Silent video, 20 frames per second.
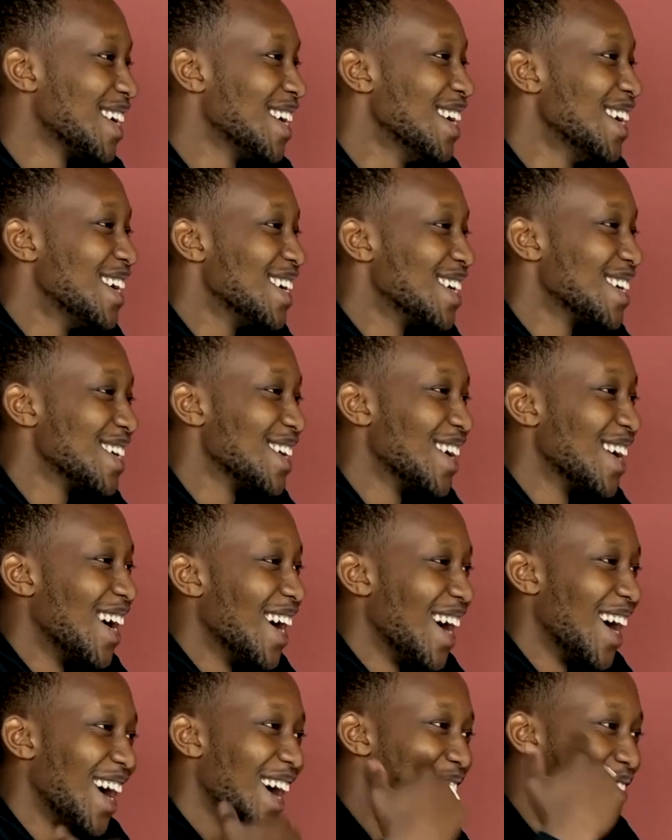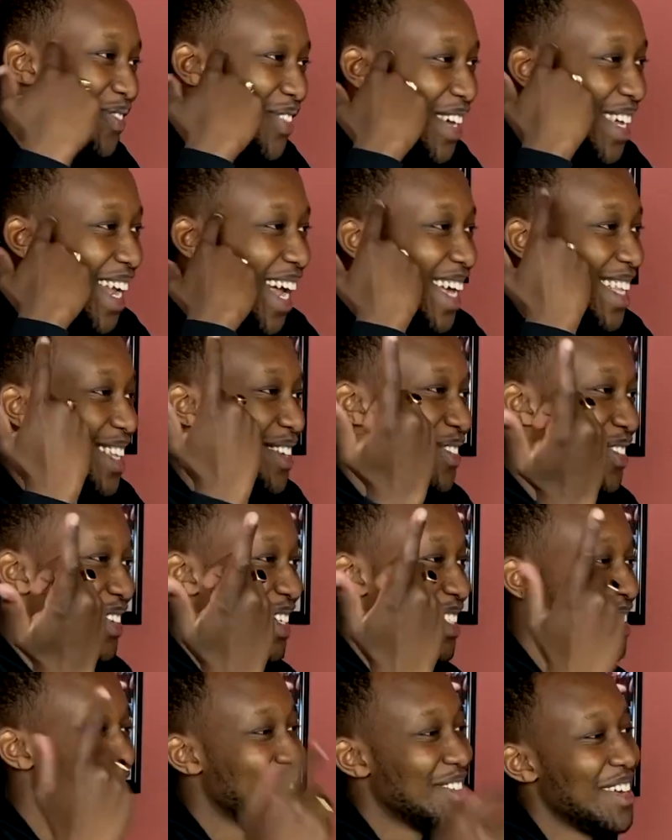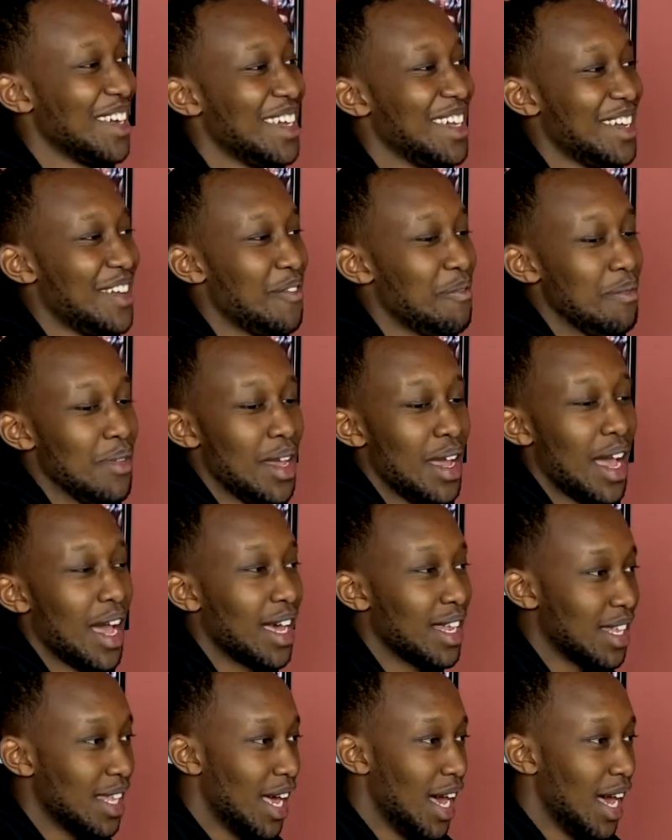Like, yeah, I've been had the vision, right?